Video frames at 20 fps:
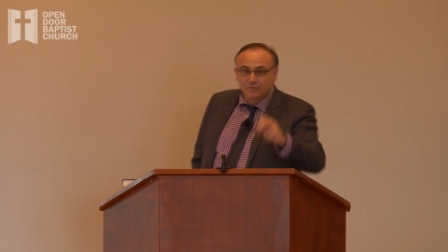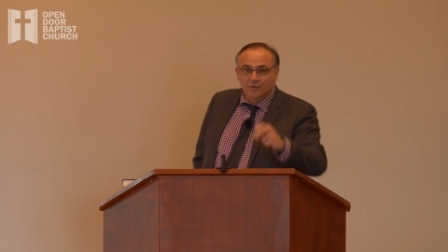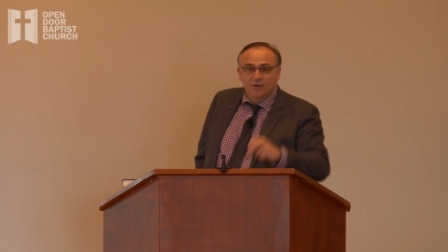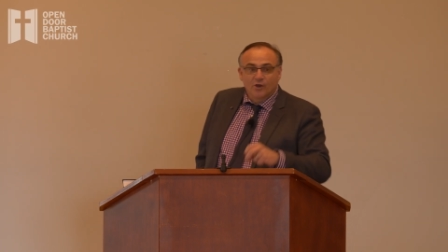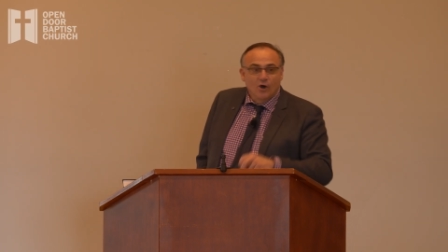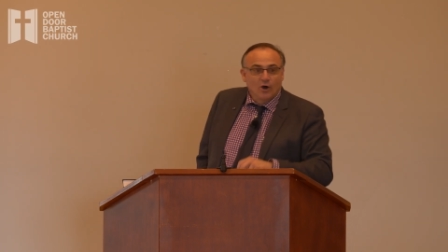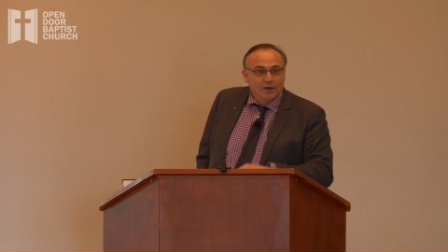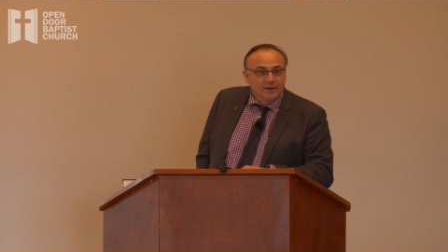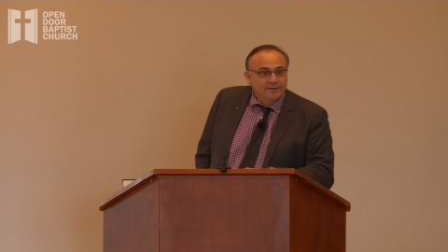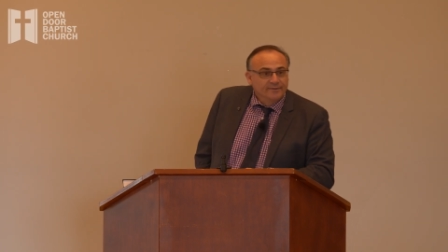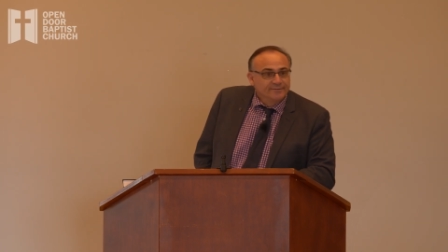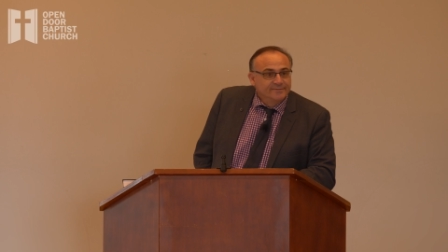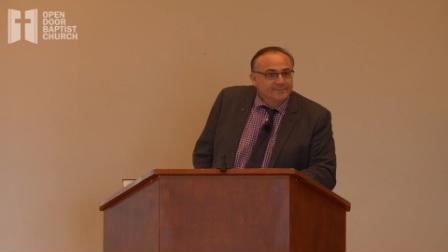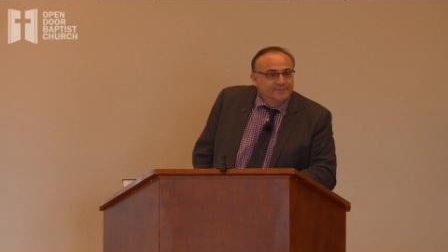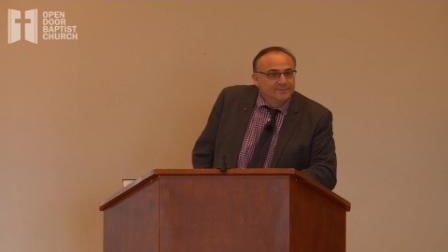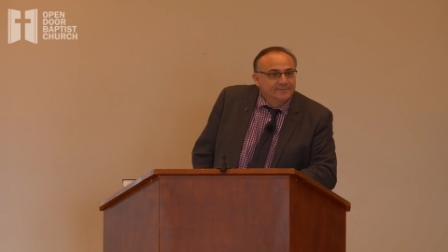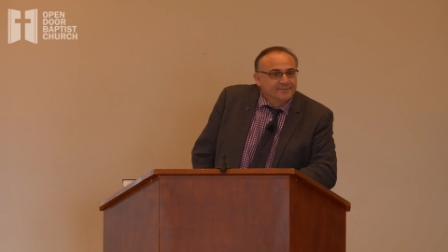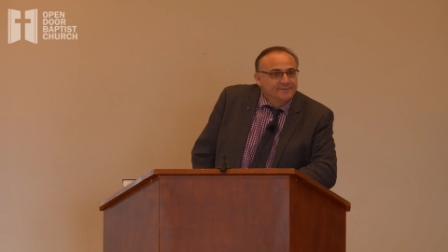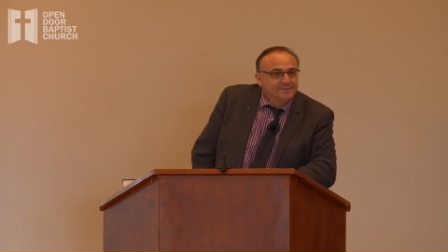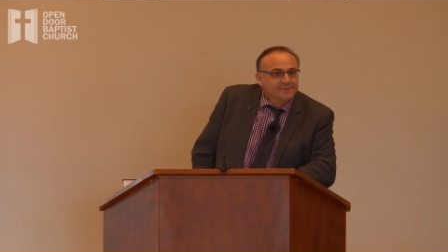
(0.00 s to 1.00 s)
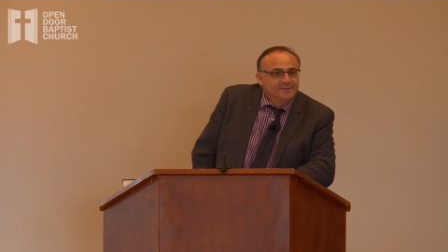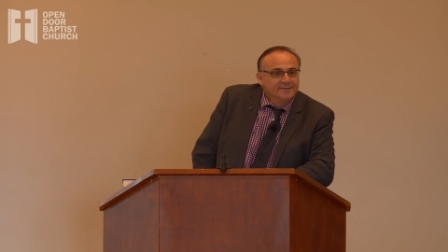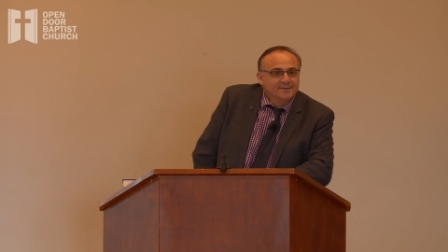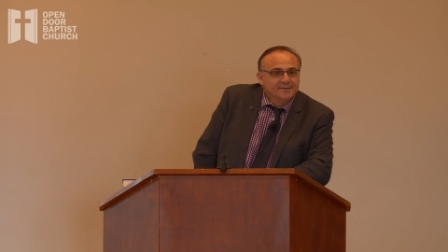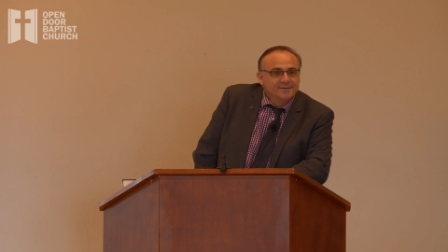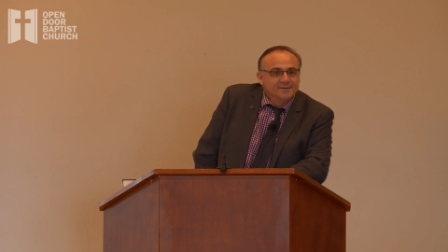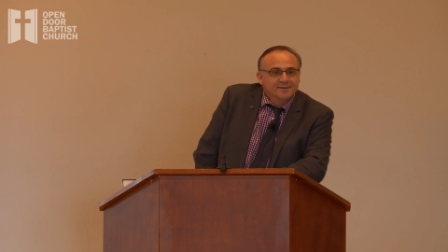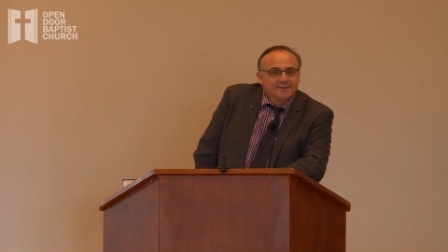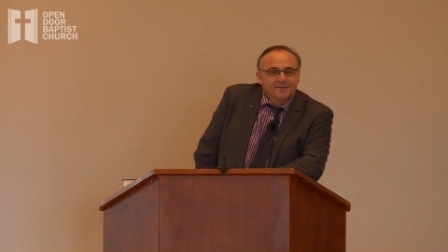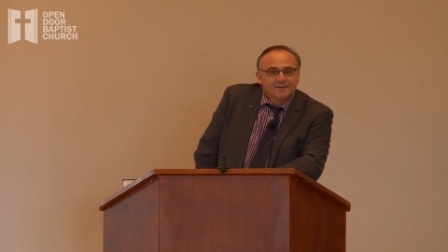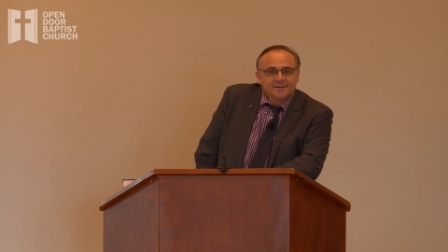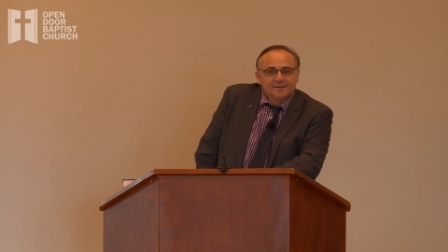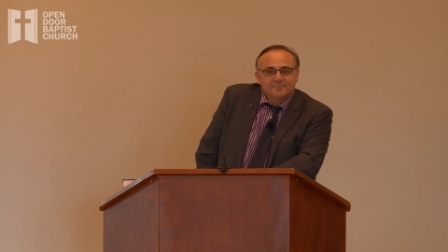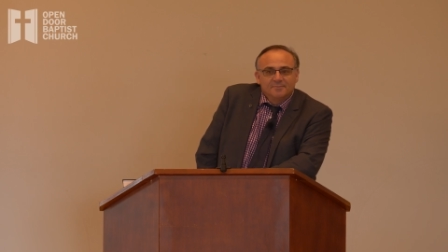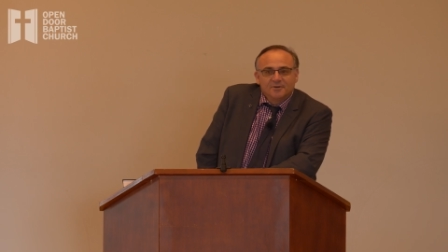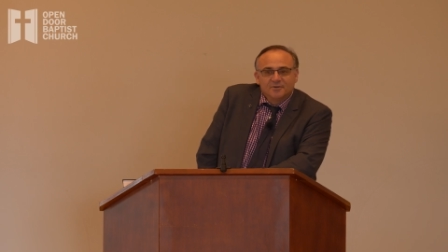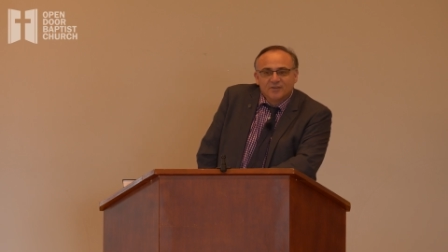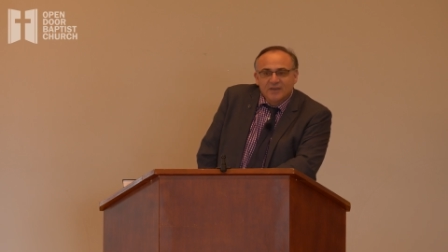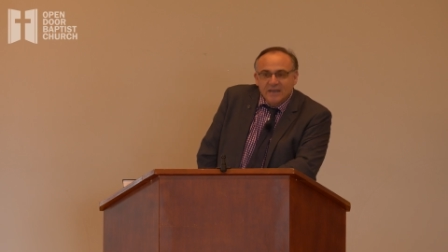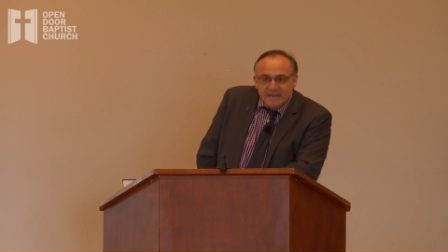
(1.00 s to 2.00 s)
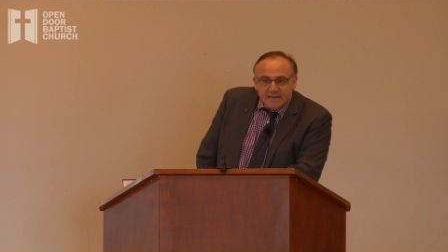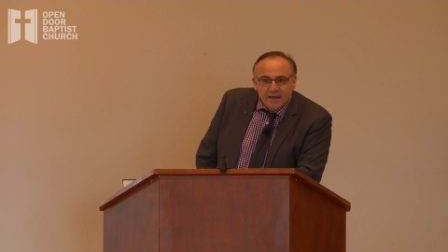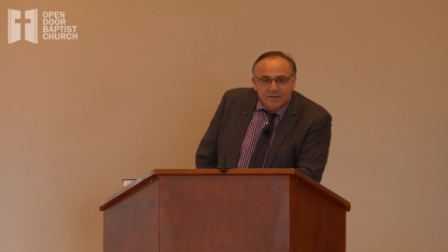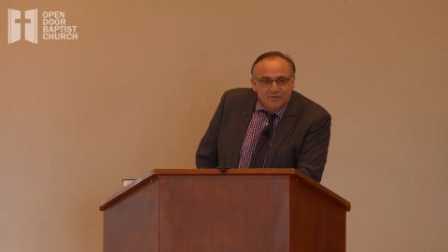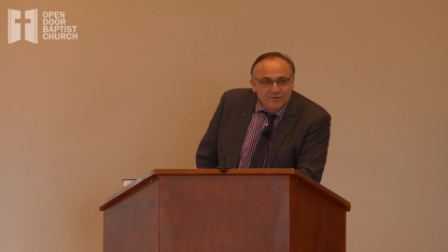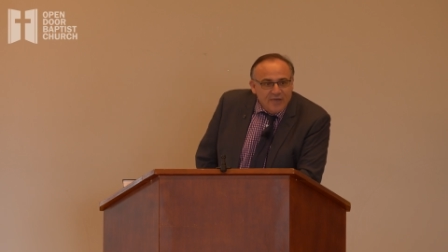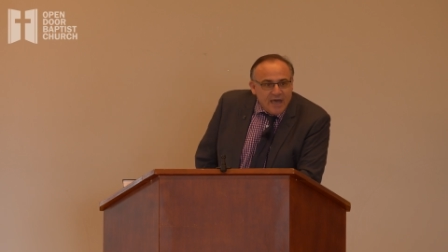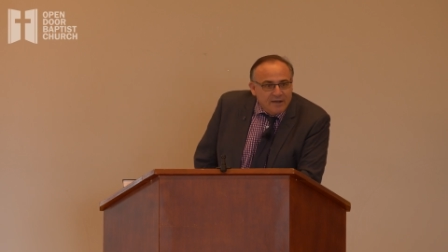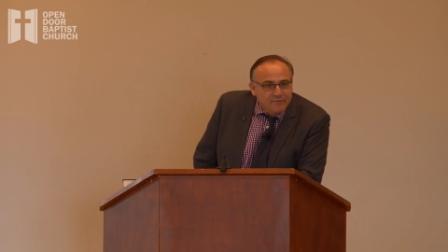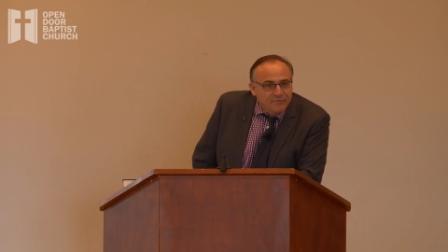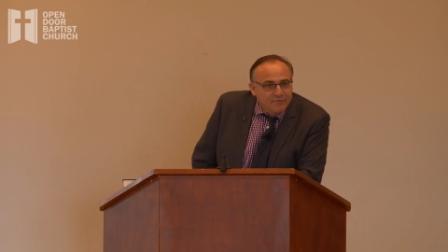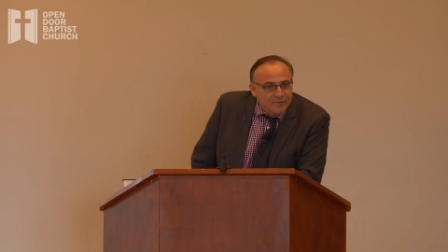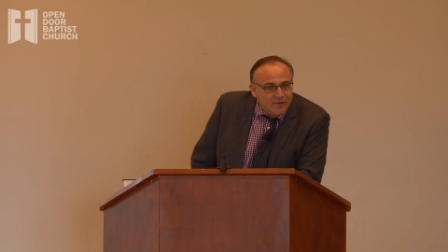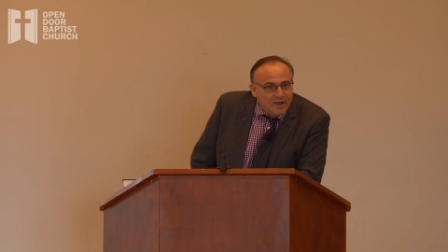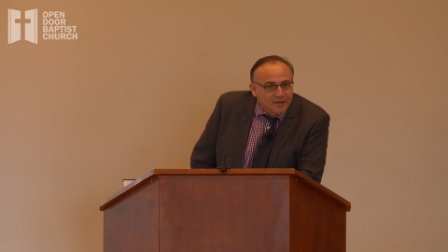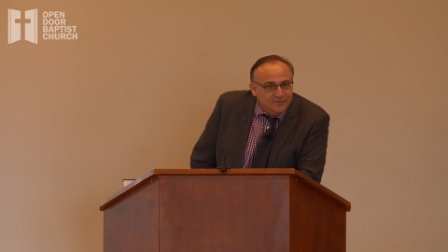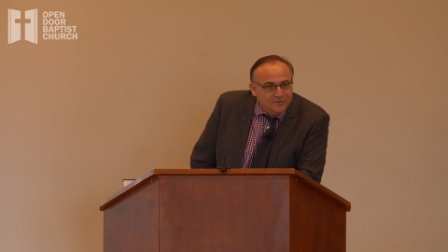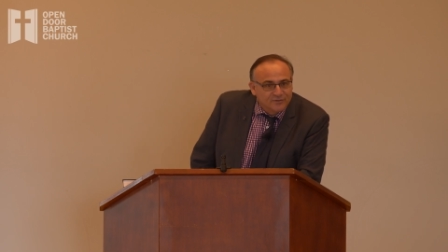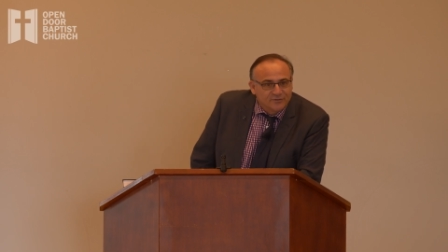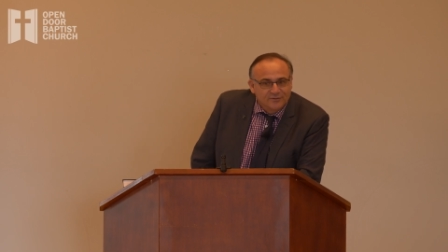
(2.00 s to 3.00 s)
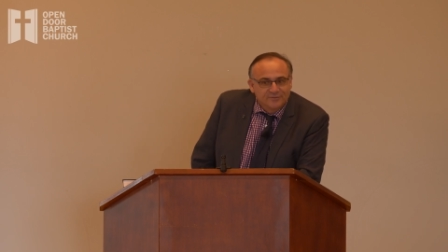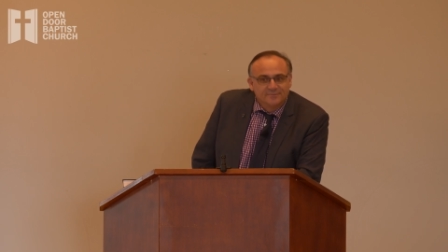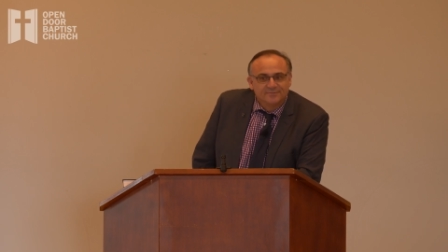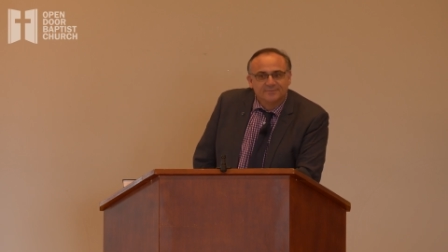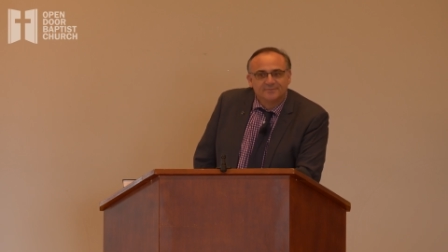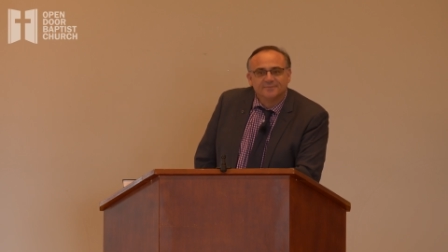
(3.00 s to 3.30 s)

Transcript: to God, because He does that for us.